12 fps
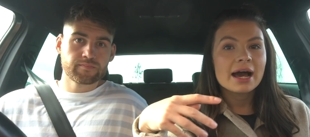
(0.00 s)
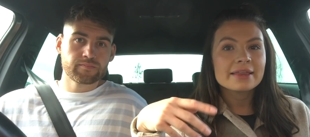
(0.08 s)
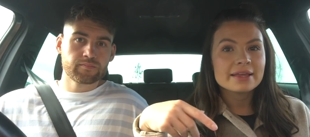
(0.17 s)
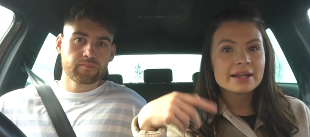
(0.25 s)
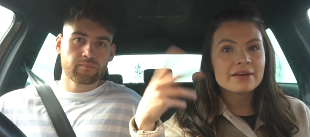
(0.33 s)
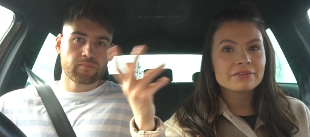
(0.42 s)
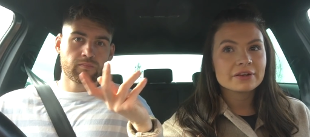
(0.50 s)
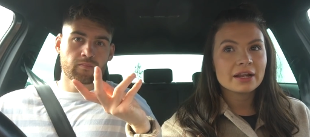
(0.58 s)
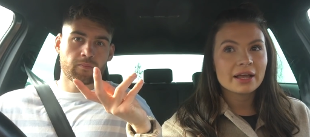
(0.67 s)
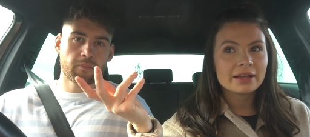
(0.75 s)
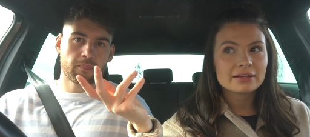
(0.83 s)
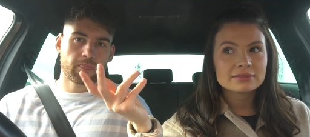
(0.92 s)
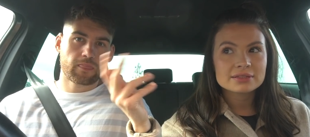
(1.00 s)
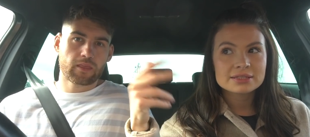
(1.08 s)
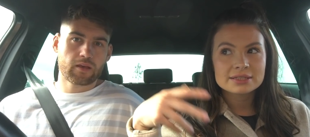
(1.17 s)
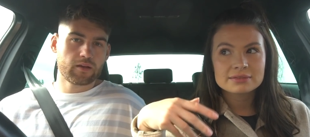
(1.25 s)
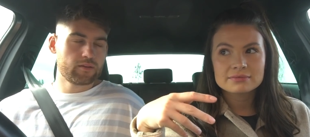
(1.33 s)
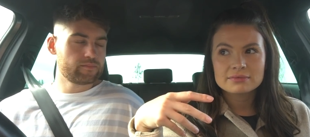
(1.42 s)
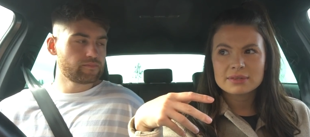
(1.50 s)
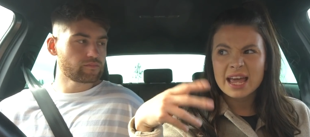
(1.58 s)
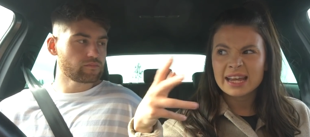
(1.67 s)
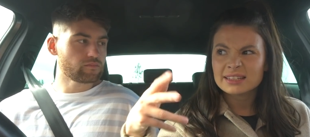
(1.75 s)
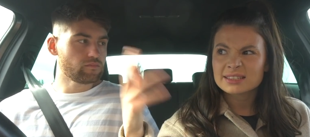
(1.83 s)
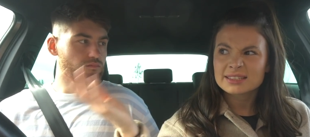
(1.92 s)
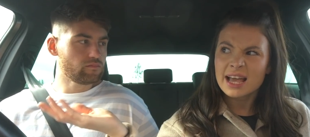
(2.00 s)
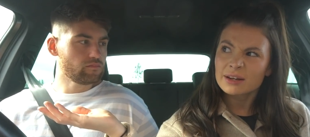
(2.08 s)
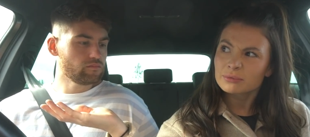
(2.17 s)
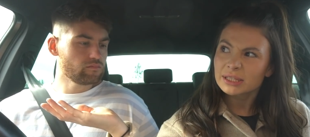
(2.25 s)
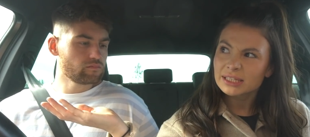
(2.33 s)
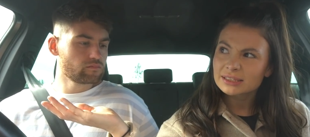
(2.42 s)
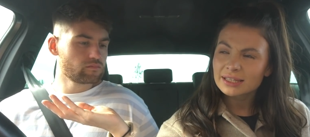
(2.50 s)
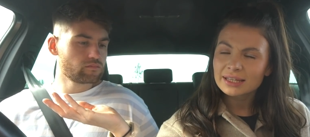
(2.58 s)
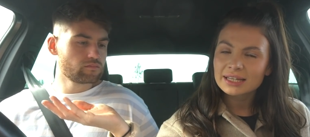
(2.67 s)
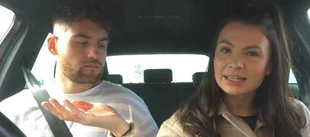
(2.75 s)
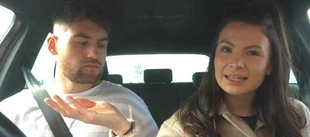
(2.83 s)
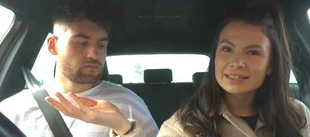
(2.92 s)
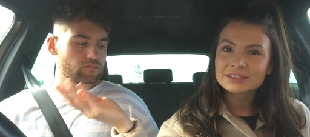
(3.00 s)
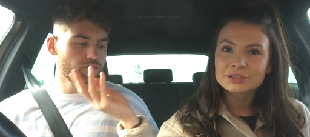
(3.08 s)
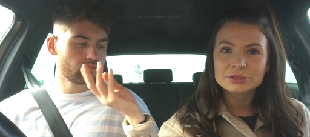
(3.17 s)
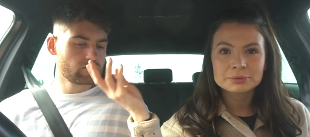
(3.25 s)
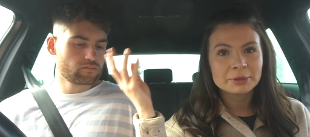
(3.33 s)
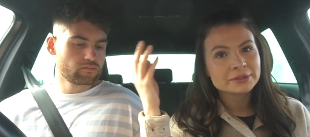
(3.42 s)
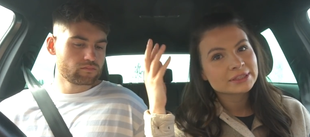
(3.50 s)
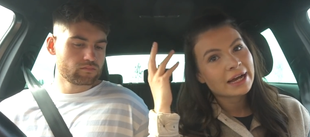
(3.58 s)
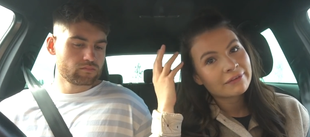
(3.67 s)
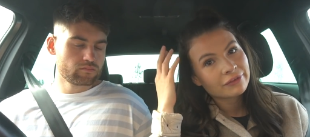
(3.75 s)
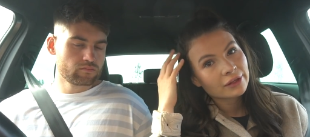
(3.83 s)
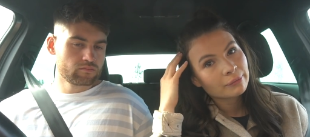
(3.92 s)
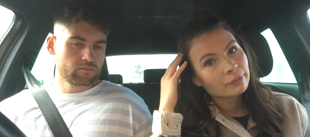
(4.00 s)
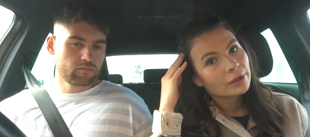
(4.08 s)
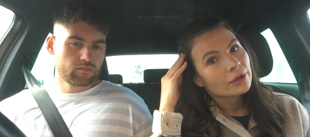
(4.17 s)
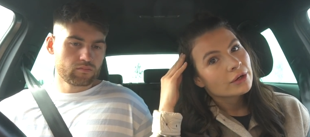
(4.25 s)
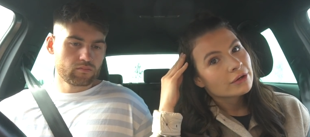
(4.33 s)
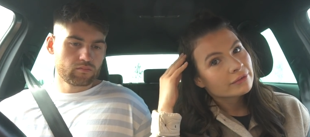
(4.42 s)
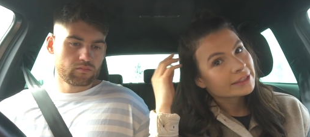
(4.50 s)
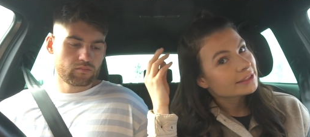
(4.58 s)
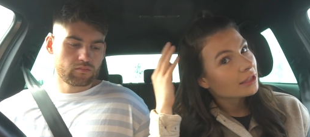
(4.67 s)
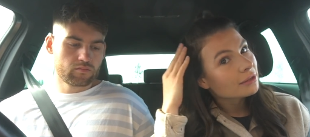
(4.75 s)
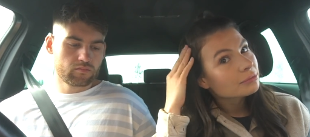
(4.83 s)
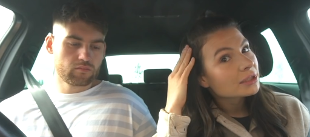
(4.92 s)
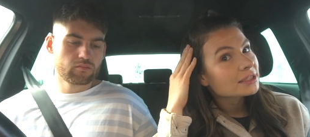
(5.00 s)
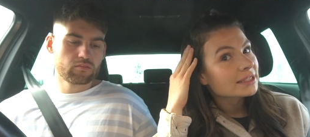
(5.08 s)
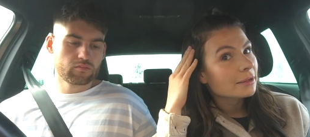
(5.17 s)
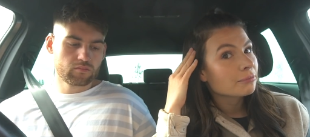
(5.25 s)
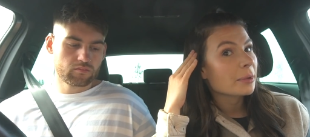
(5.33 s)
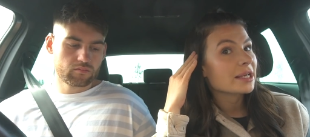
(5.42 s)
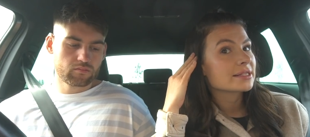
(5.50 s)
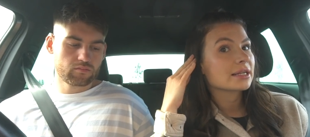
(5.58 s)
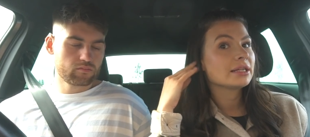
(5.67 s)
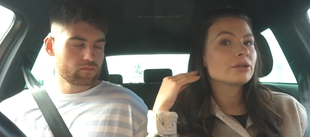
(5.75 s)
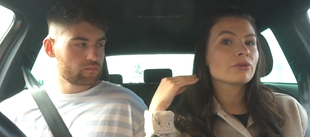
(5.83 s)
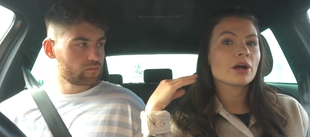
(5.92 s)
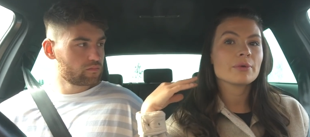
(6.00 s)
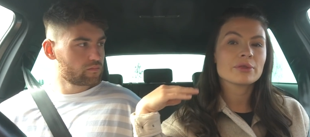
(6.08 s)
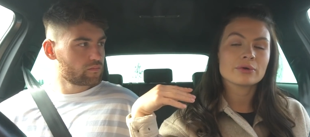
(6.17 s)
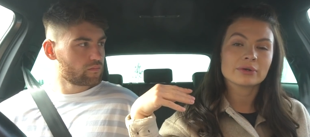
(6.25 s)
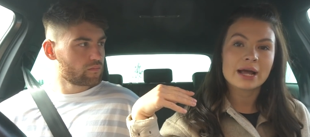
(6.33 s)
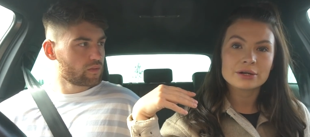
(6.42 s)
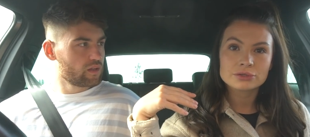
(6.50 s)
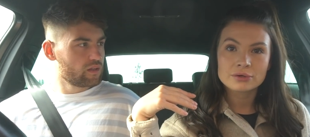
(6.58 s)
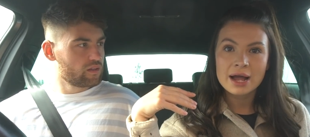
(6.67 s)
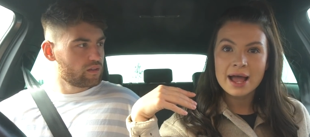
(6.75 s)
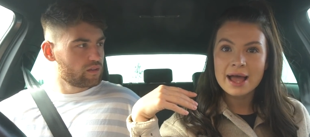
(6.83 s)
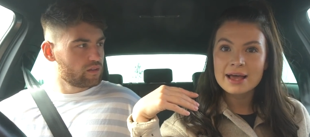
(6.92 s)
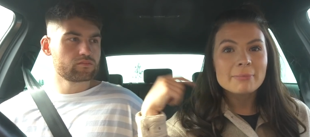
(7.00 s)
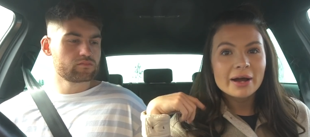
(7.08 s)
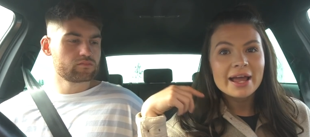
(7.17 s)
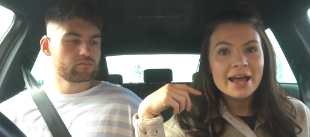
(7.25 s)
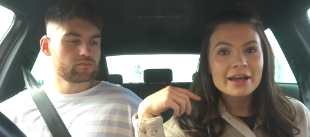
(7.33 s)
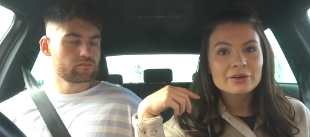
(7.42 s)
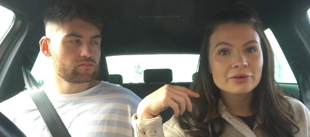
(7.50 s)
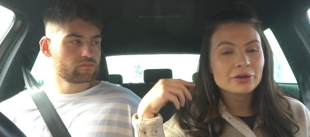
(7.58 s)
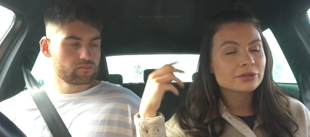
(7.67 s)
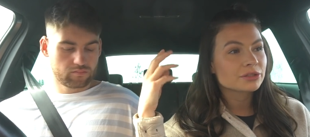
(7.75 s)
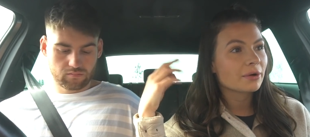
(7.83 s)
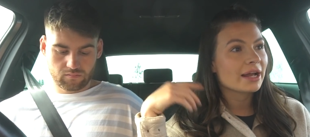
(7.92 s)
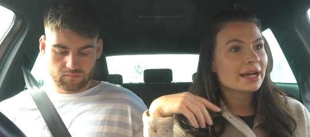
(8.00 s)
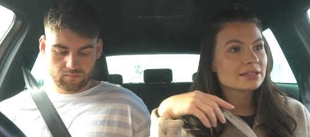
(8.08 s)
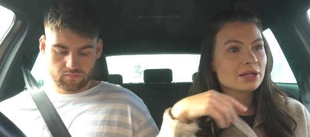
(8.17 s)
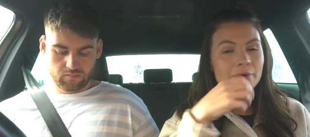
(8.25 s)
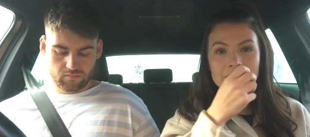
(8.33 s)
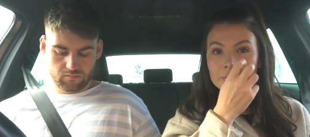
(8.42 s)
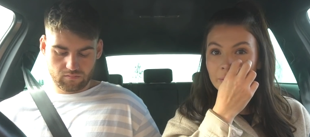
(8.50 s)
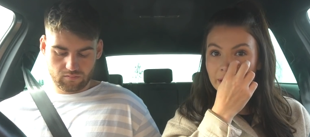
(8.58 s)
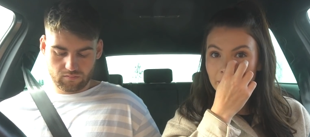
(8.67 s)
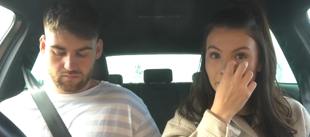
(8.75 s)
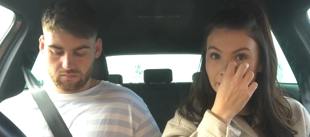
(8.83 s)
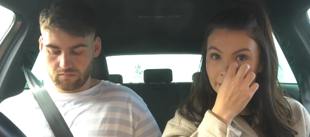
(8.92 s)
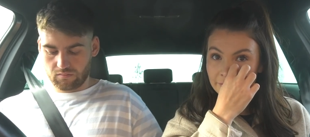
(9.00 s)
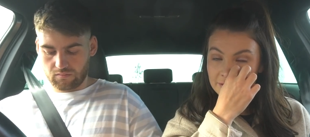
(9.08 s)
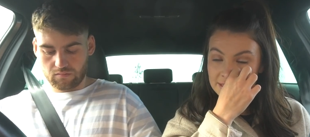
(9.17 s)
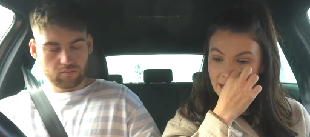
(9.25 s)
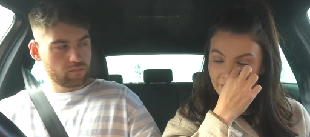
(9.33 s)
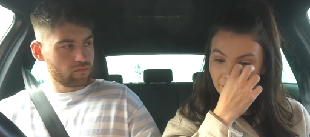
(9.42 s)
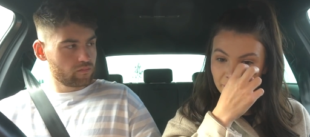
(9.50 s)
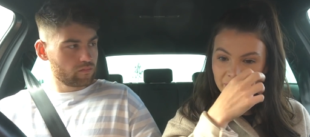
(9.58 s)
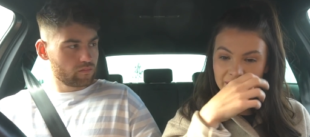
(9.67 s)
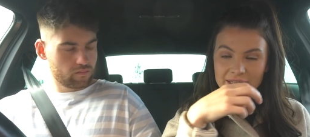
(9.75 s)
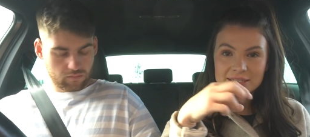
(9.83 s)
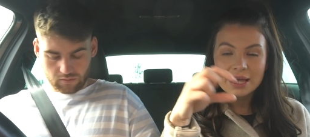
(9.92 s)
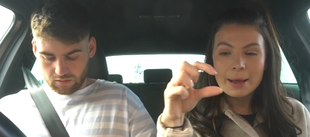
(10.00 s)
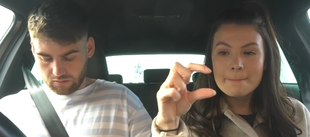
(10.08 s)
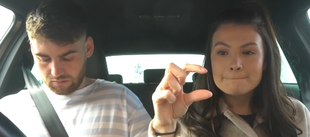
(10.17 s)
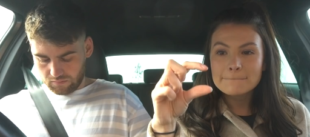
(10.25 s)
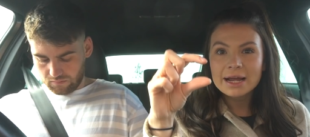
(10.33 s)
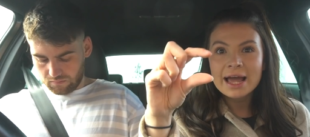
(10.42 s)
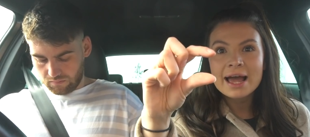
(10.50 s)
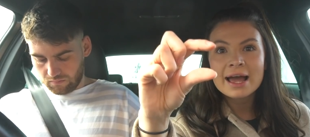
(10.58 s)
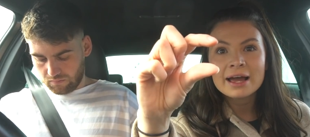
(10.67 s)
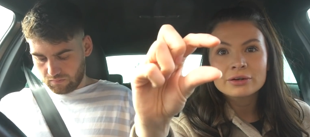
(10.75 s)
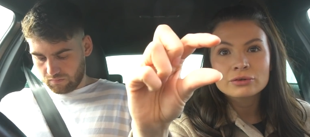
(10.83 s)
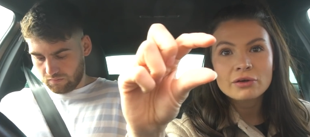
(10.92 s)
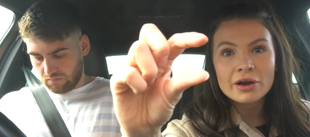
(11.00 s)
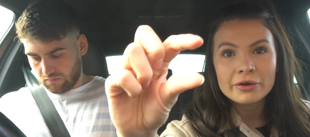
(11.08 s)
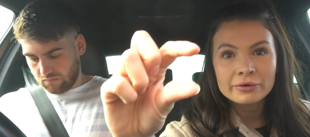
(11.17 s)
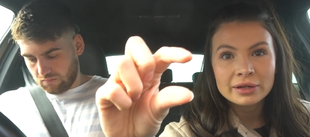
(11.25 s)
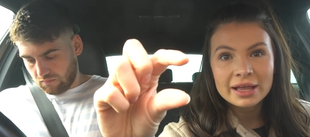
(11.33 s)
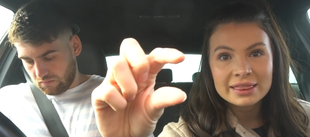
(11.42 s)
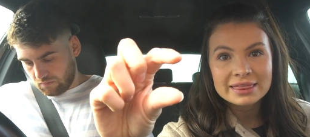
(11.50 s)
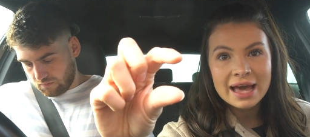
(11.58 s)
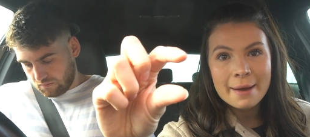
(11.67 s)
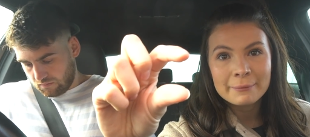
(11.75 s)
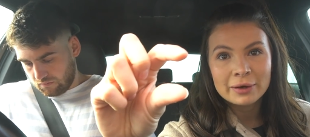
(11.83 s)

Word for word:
Speaker 1: And then every like eight to ten weeks I think it is you're supposed to have them redone because they basically grow with your natural hair my hair grew so I had to go in a week earlier for seven weeks my hair had grown like that